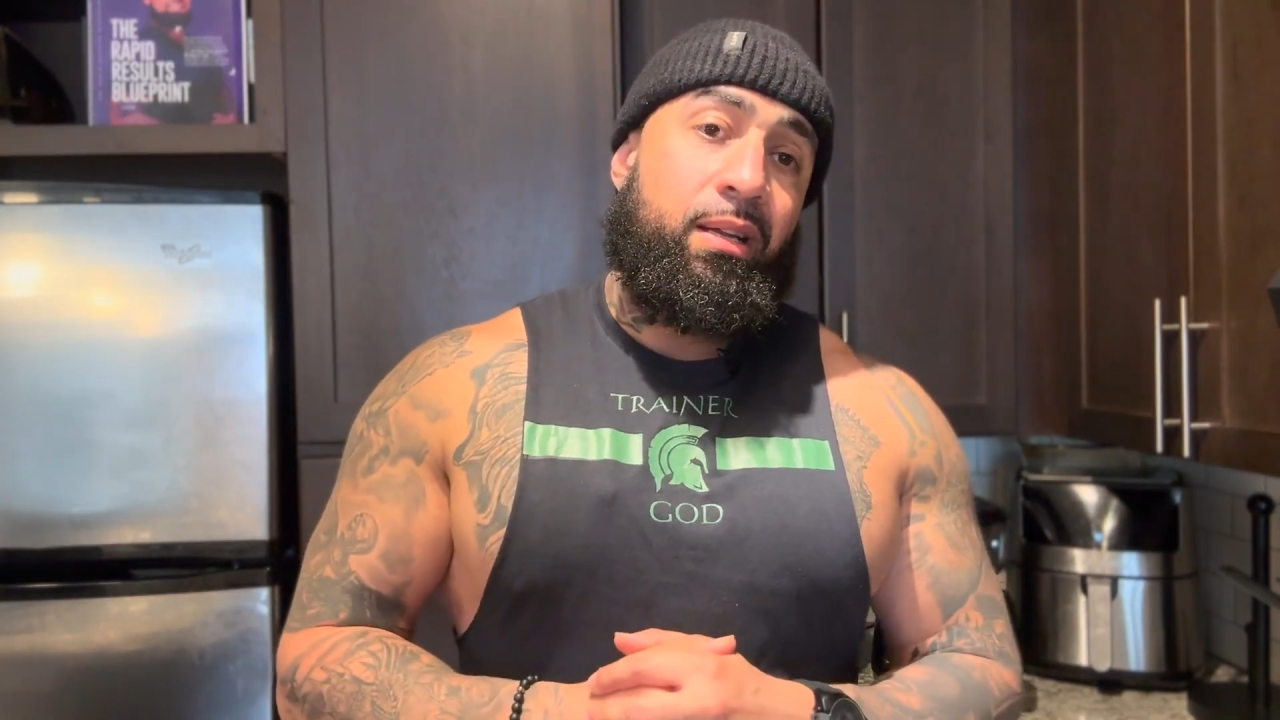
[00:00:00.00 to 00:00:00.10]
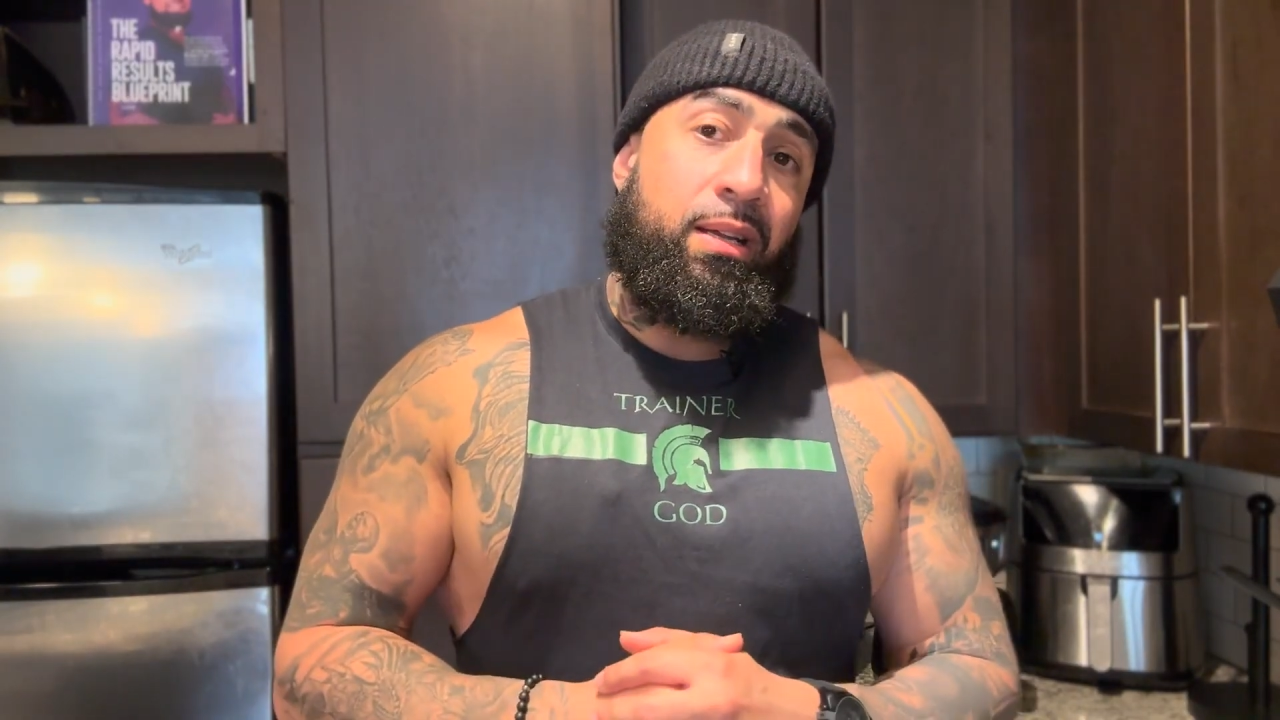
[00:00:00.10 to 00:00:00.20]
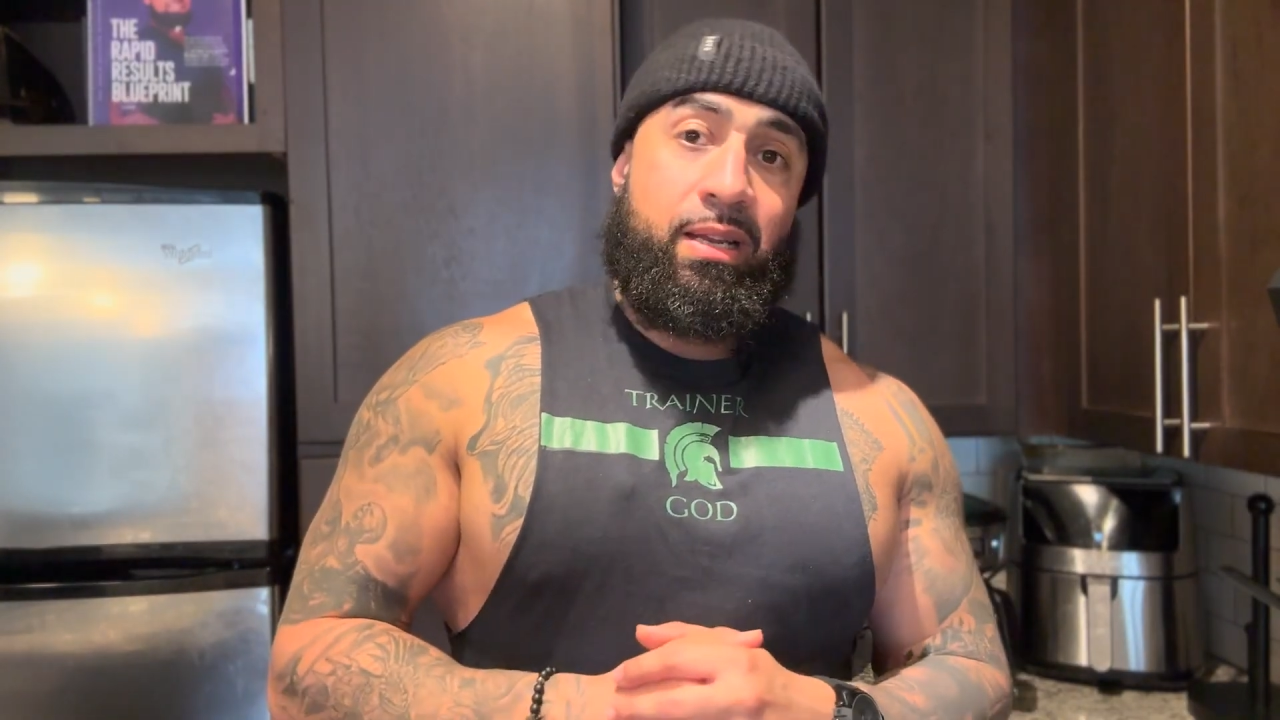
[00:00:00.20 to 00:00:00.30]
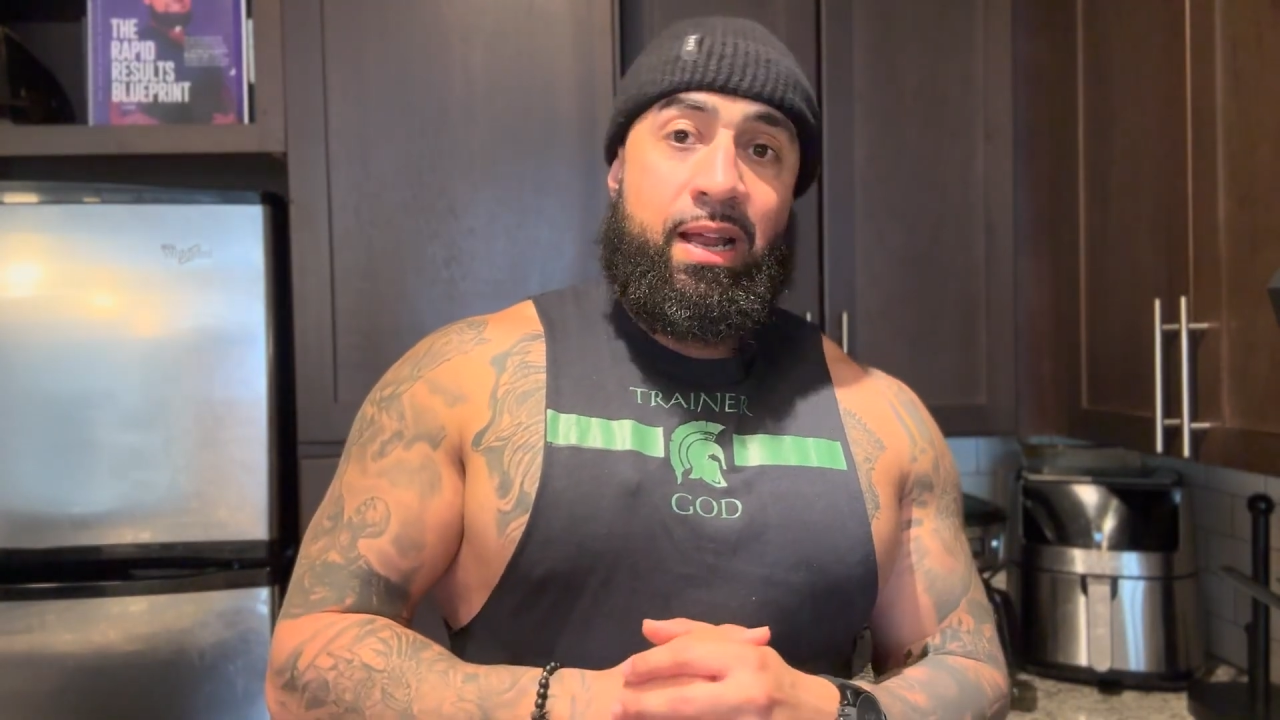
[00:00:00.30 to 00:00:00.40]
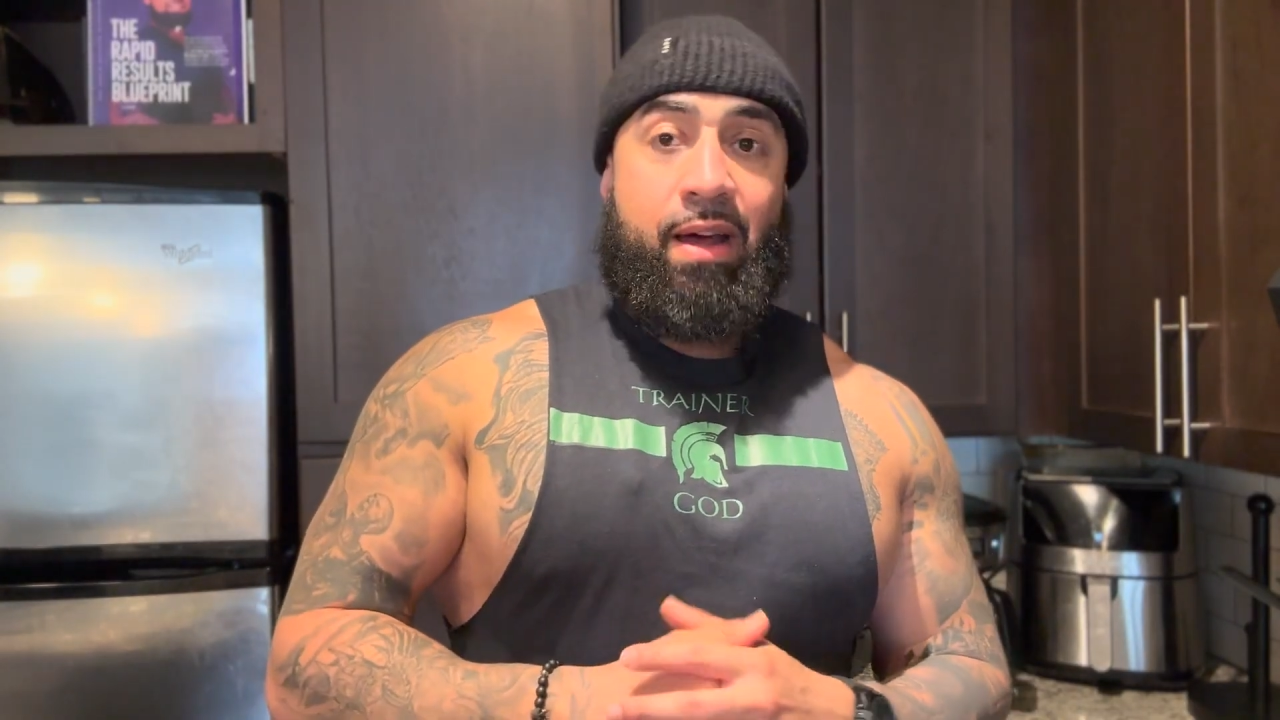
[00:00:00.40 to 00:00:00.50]

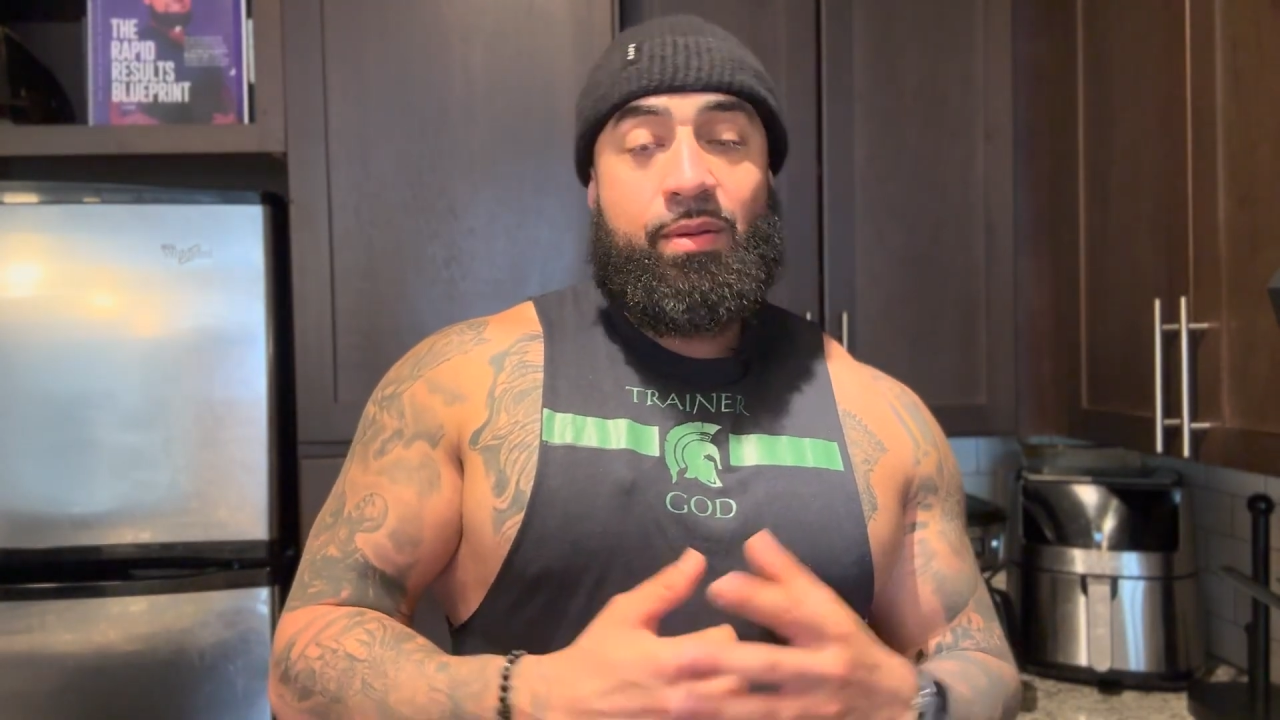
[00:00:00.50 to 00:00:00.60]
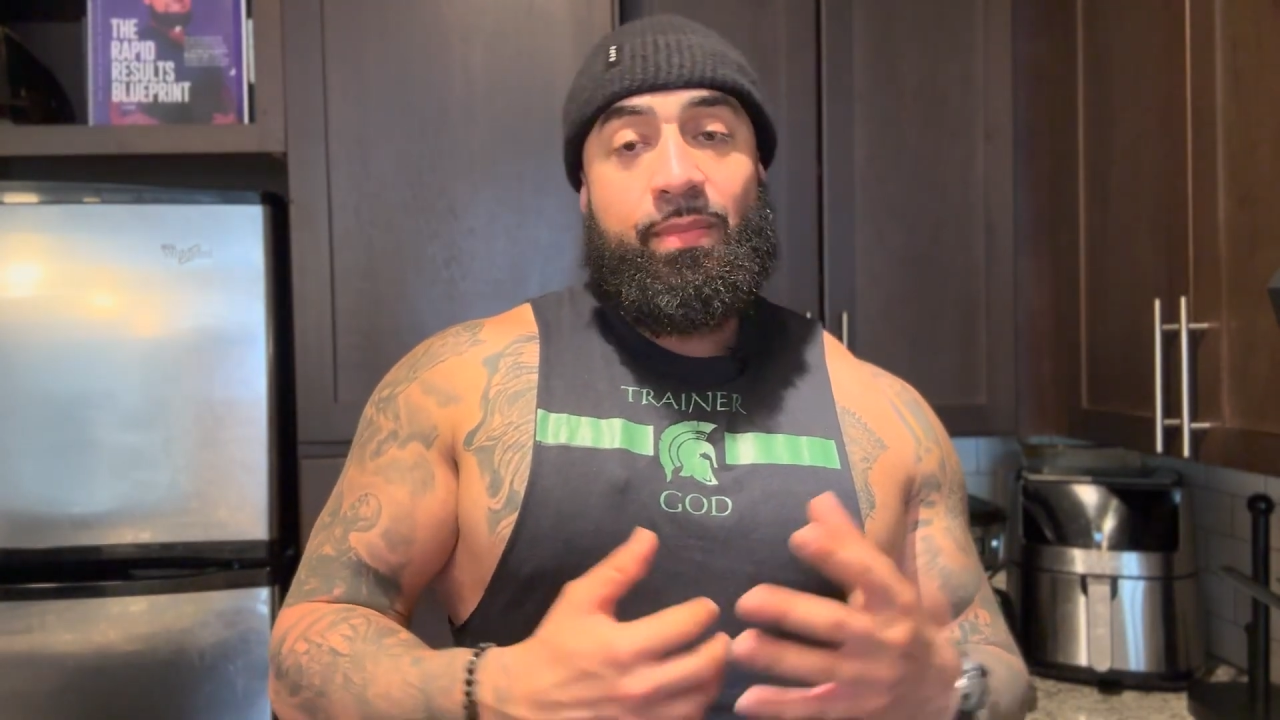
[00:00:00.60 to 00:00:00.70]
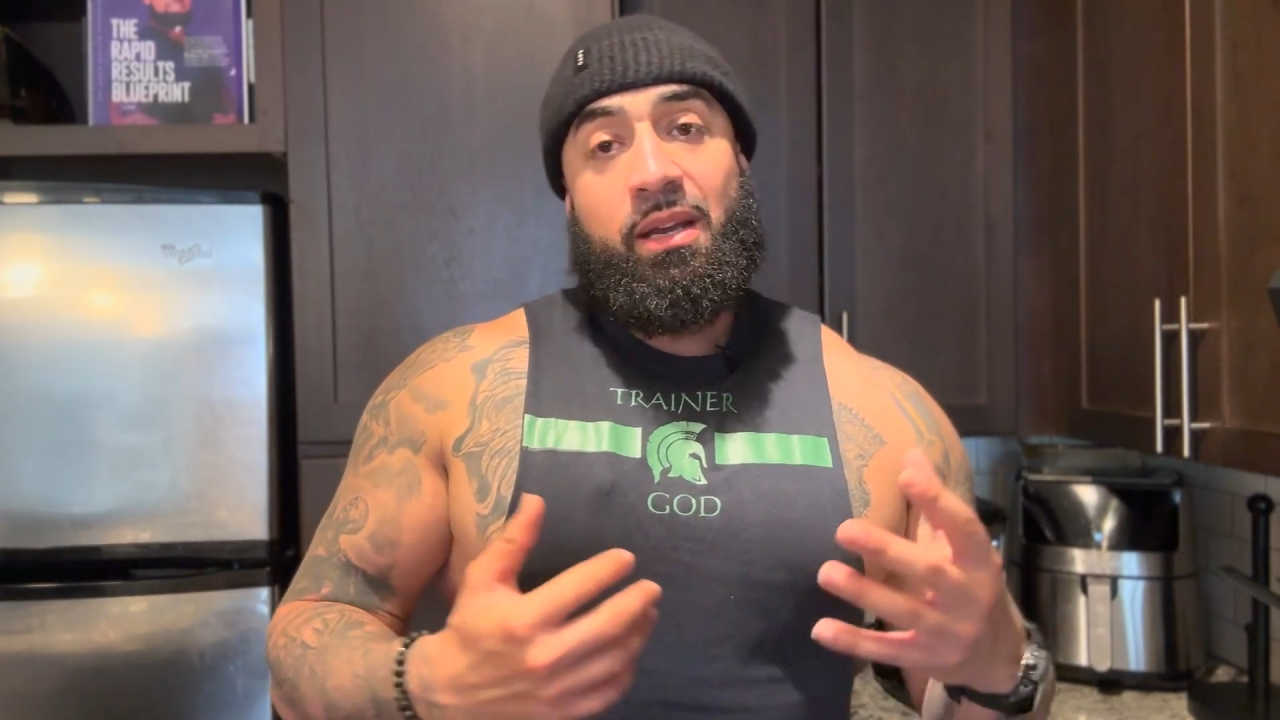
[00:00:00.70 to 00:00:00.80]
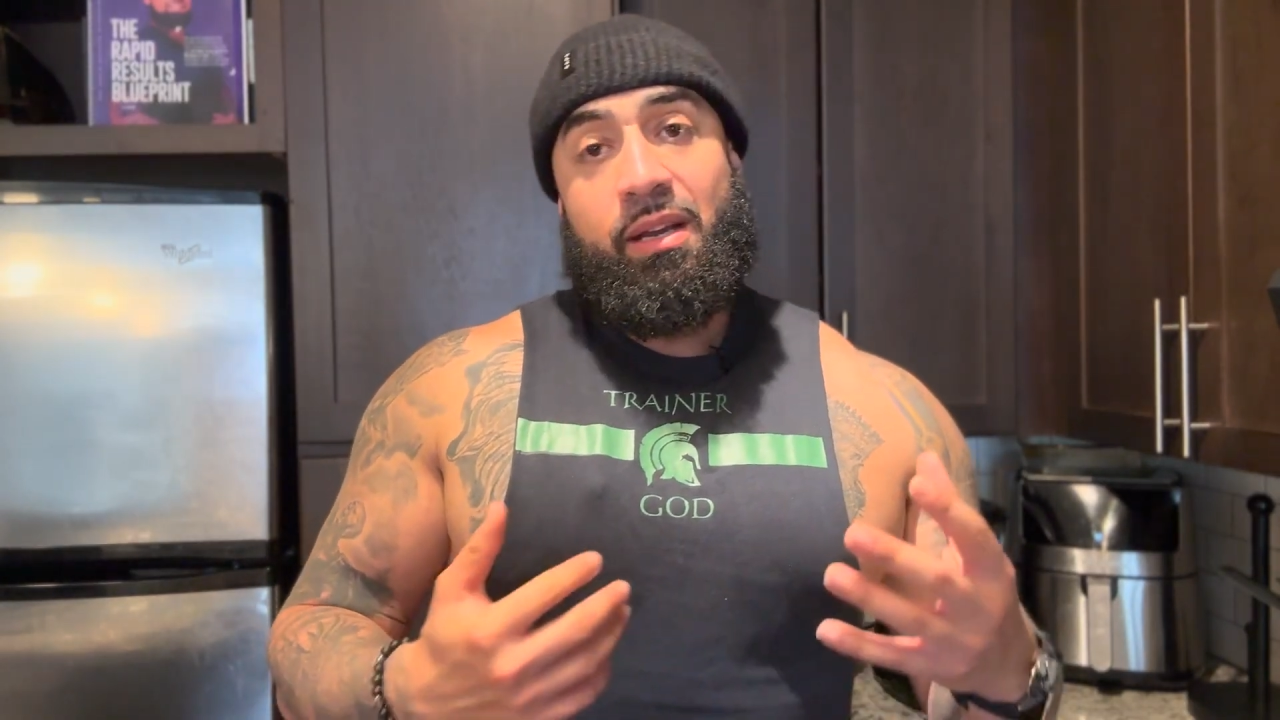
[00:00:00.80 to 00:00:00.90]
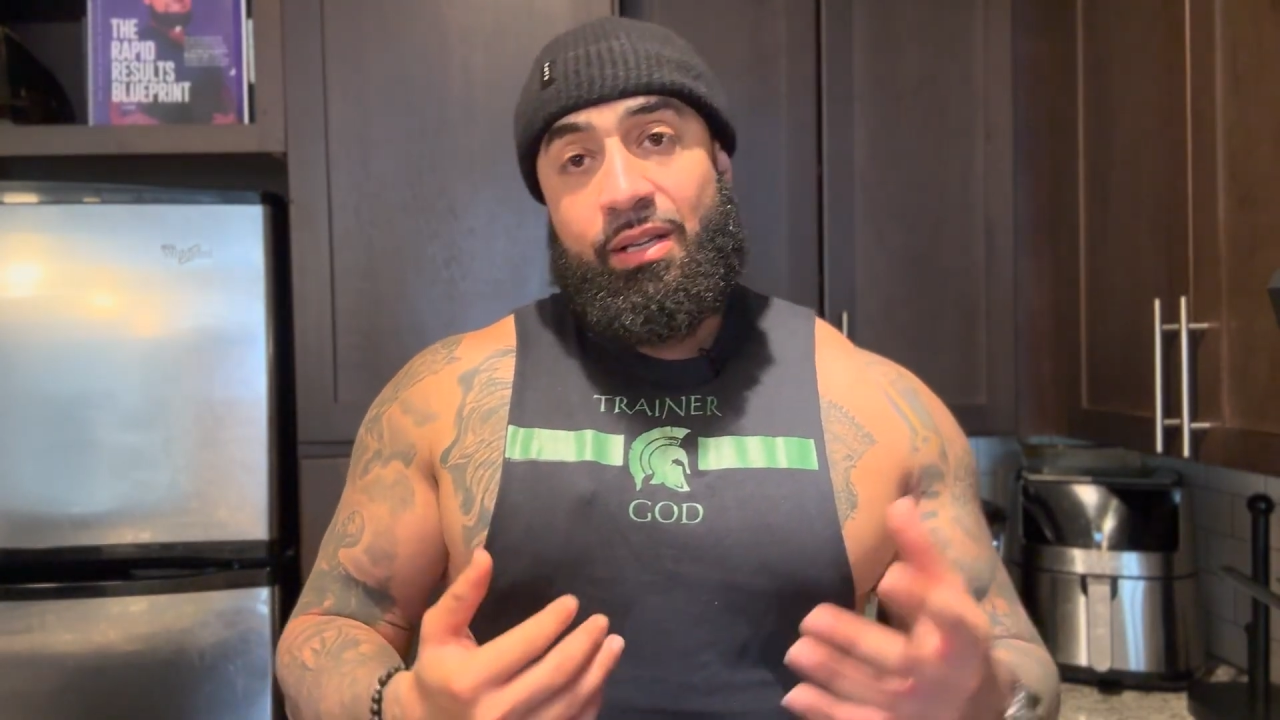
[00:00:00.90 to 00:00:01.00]
doesn't have to be an